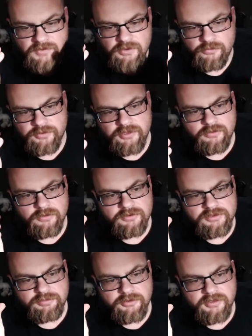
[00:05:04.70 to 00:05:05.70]
recoil
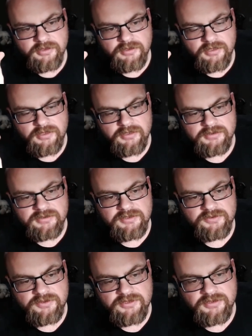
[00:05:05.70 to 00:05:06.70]
spring, I did
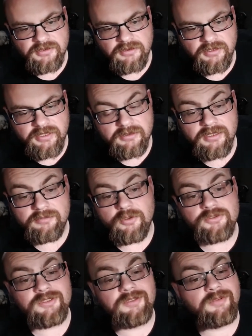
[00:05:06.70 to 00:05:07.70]
switch to the Lakeline.
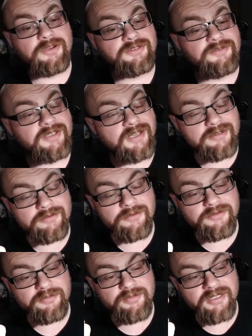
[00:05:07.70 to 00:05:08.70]
Most of the parts I've gotten are
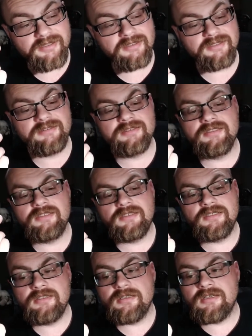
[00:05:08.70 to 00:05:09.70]
from Lakeline.
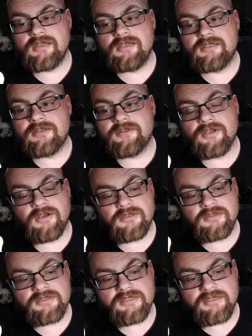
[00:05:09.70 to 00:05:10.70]
The all
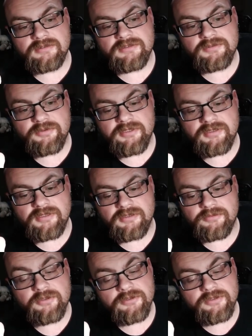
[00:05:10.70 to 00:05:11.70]
steel spring,
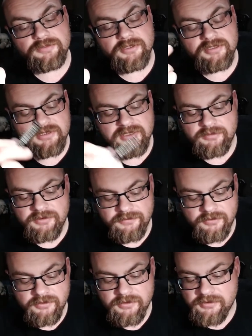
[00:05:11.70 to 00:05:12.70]
recoil spring assembly
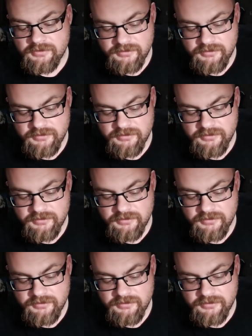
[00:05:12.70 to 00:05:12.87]
for it.